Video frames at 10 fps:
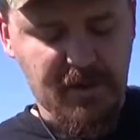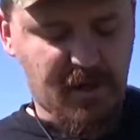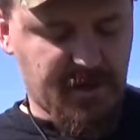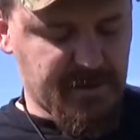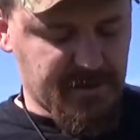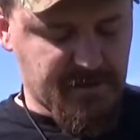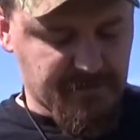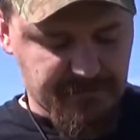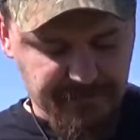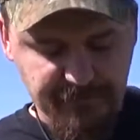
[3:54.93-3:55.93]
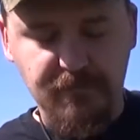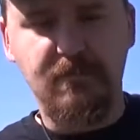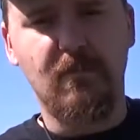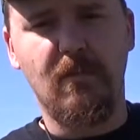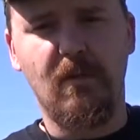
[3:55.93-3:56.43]
does
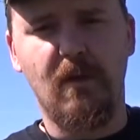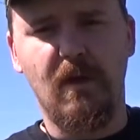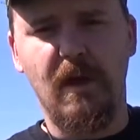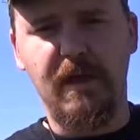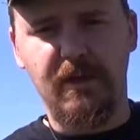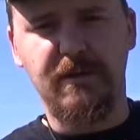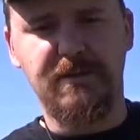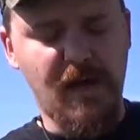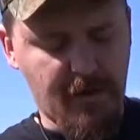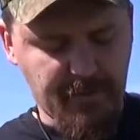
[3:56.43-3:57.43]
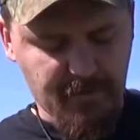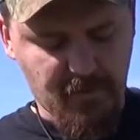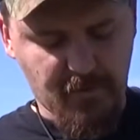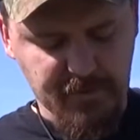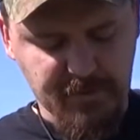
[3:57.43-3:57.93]
a good job at
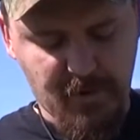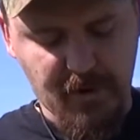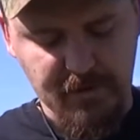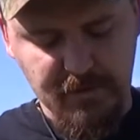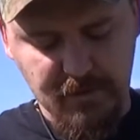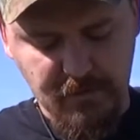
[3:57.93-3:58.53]
throwing sparks.